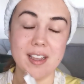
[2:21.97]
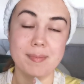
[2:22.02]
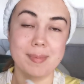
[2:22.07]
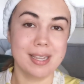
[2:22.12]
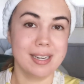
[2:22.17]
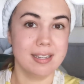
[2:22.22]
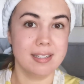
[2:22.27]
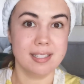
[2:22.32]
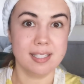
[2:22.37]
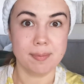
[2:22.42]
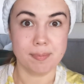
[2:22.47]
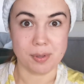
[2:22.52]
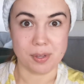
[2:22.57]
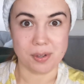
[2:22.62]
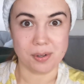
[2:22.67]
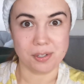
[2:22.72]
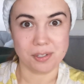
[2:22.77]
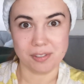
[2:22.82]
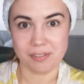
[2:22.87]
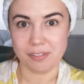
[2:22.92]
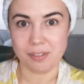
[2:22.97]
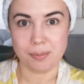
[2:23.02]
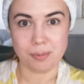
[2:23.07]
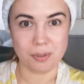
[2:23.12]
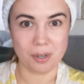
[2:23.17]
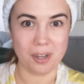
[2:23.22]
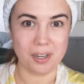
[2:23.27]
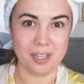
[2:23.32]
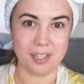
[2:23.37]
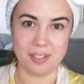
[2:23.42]
I mean, it's a beautiful
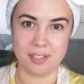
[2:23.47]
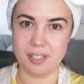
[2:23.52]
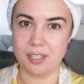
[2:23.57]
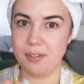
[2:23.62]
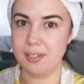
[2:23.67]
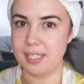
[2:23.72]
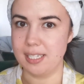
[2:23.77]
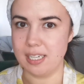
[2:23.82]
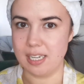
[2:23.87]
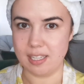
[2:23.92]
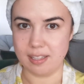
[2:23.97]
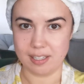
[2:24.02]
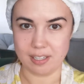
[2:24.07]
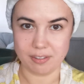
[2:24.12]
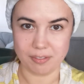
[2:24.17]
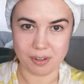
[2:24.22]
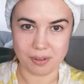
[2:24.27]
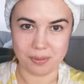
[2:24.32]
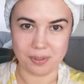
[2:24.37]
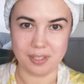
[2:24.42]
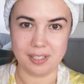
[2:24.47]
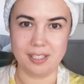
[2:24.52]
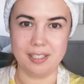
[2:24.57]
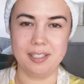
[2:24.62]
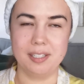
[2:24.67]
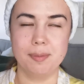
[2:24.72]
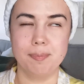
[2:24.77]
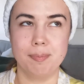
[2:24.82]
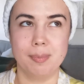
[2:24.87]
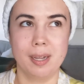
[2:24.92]
product. There is nothing wrong with
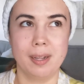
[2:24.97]
it.